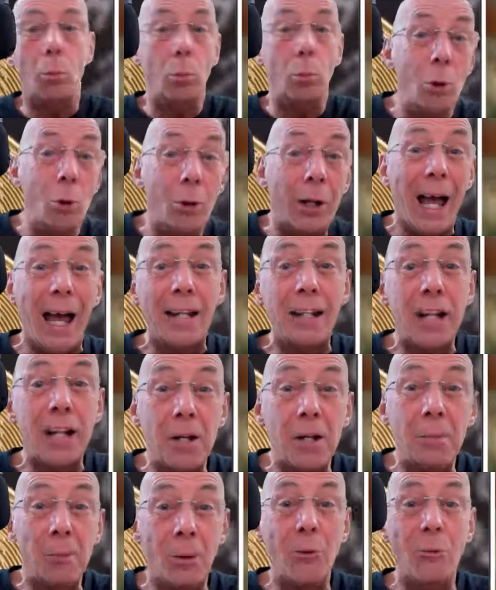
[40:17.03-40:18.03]
We'll get
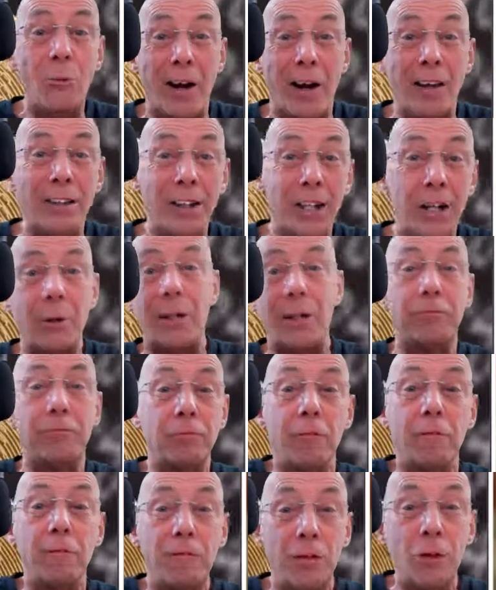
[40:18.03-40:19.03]
another bull run, you know, and
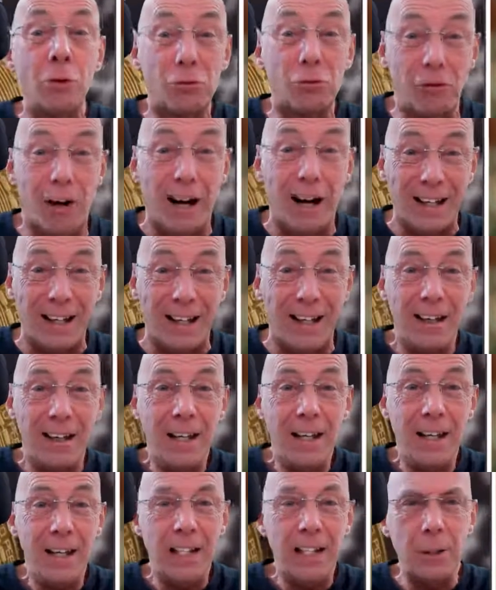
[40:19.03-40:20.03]
everyone feels great,
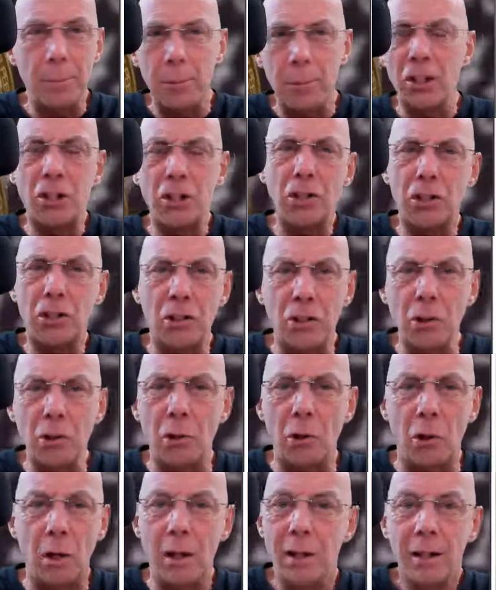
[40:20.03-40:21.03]
you know, but I just
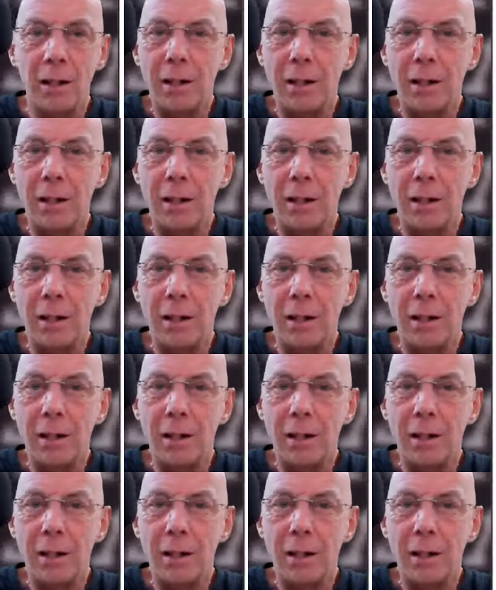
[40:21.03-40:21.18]
thought,